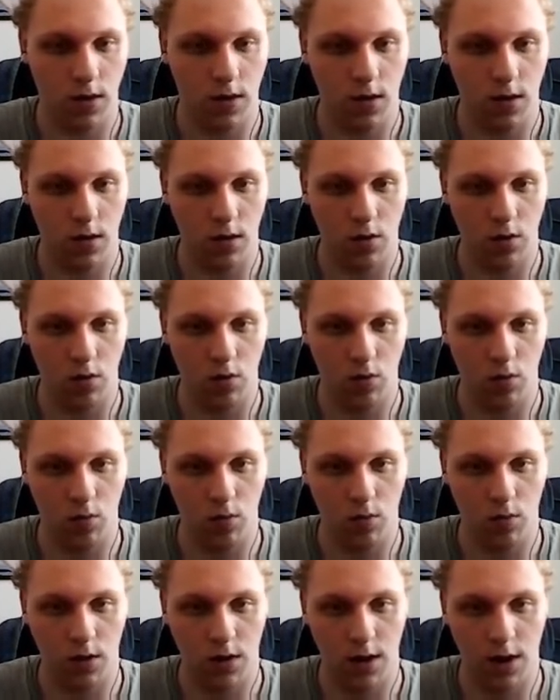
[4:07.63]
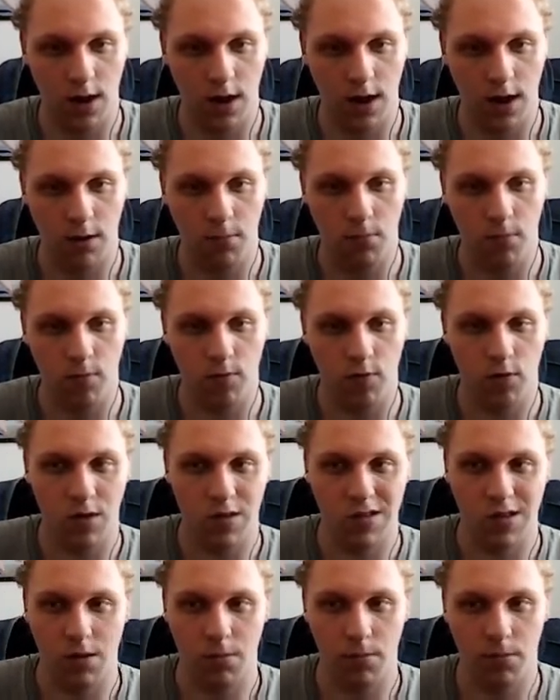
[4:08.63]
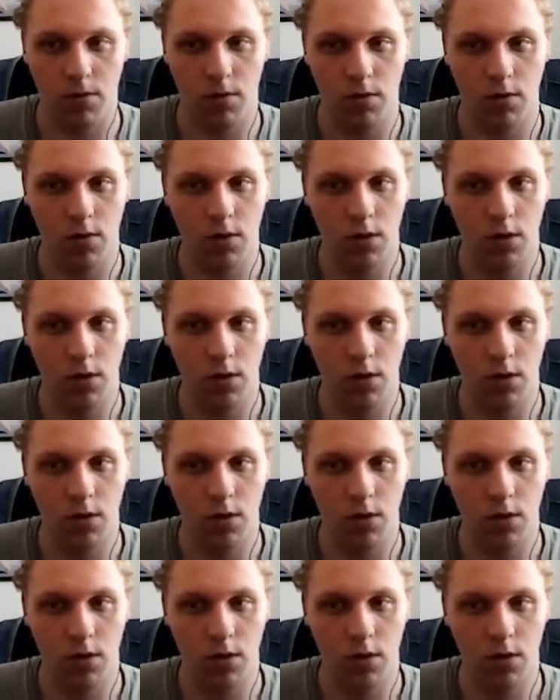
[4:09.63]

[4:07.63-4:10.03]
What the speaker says: new name, for example.